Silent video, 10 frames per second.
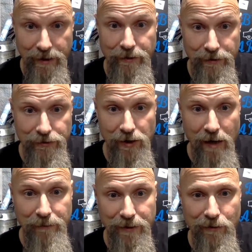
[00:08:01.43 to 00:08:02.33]
in the
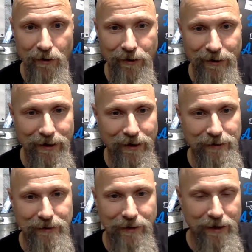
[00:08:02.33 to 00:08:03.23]
shopping cart, and
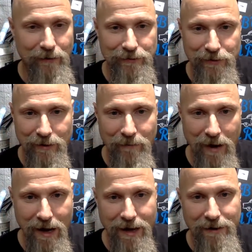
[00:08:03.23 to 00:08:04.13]
I was going to
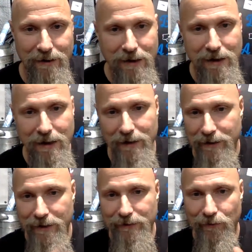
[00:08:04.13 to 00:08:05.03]
buy it, and
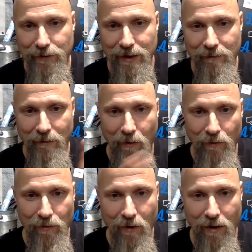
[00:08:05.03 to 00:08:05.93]
then I told Kim I'm
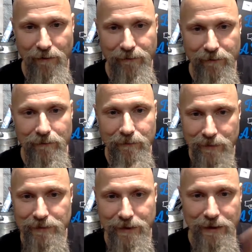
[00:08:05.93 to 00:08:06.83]
holding off.
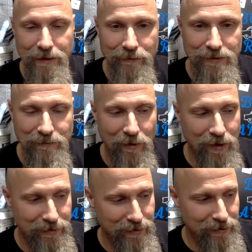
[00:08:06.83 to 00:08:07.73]
And it was
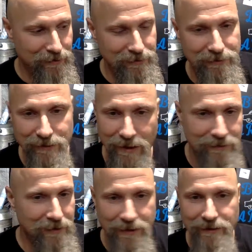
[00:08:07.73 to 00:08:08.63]
smart I did, because this
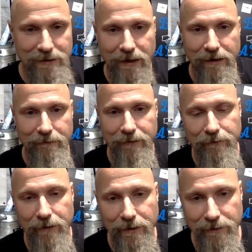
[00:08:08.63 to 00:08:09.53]
guy's like, he's got everything
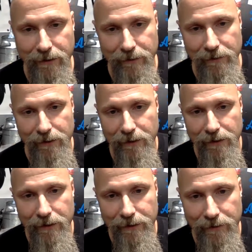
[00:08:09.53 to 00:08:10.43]
right there.
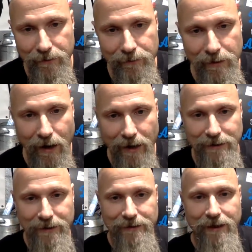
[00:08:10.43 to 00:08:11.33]
You know, I
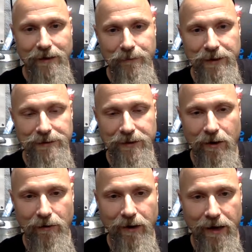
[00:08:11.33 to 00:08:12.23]
did take a piece of
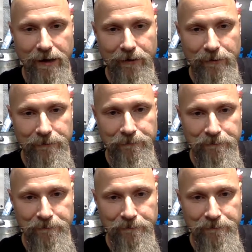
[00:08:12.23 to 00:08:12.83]
coat hanger